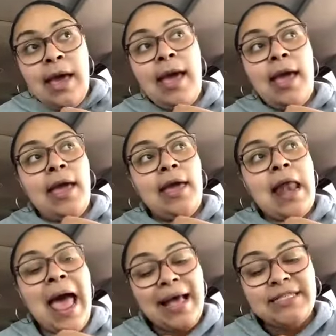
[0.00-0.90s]
And
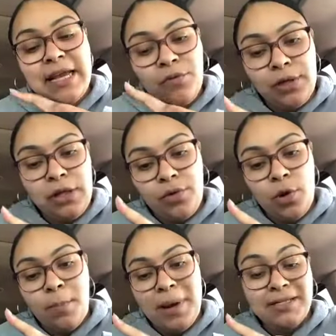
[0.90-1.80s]
I had to get really
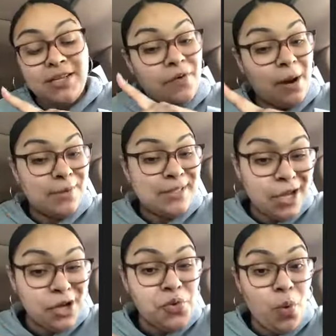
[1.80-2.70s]
real with myself. And I'm going to
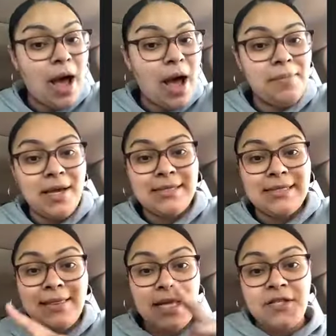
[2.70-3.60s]
tell you why. Because
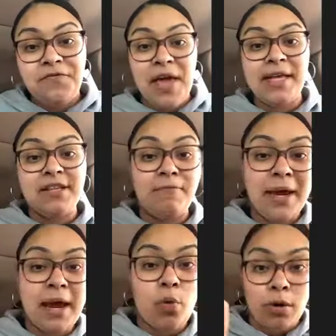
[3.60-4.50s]
in this phase of my
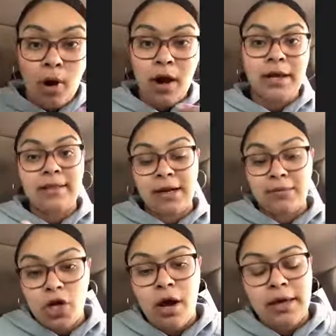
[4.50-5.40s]
network marketing that
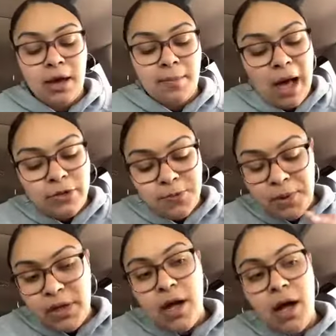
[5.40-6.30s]
I'm talking about, I was
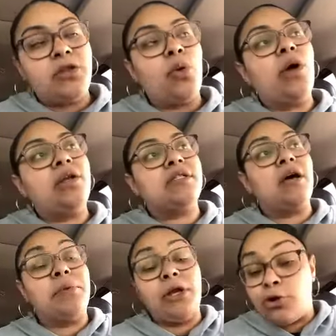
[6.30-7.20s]
building a health and wellness
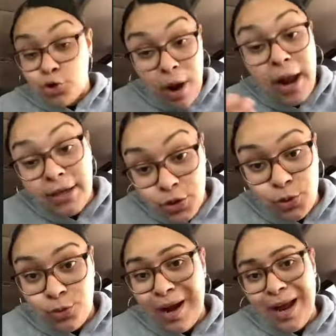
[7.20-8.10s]
company or trying
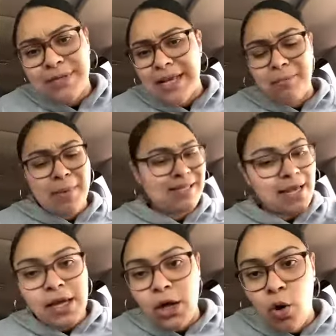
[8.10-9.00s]
to, right? It was like my
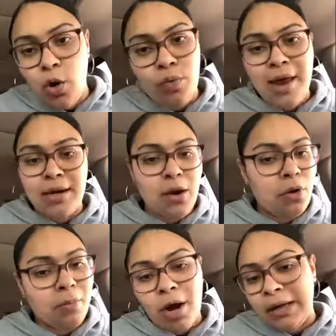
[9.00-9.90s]
second go round in
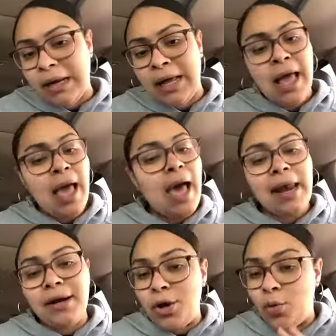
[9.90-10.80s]
network marketing. I
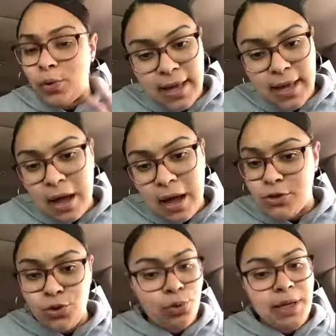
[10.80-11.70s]
didn't know what the heck I was
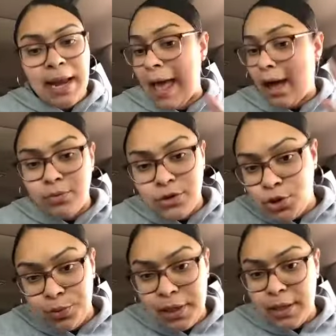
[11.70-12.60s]
doing, how I was
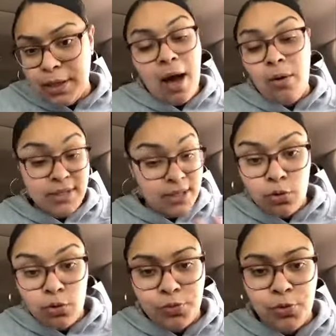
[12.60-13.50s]
doing it. I wasn't
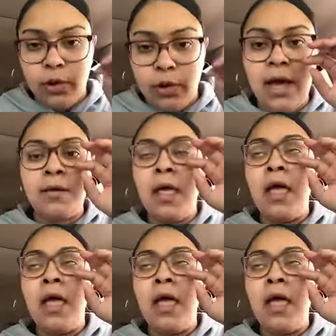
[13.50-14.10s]
coachable. Okay.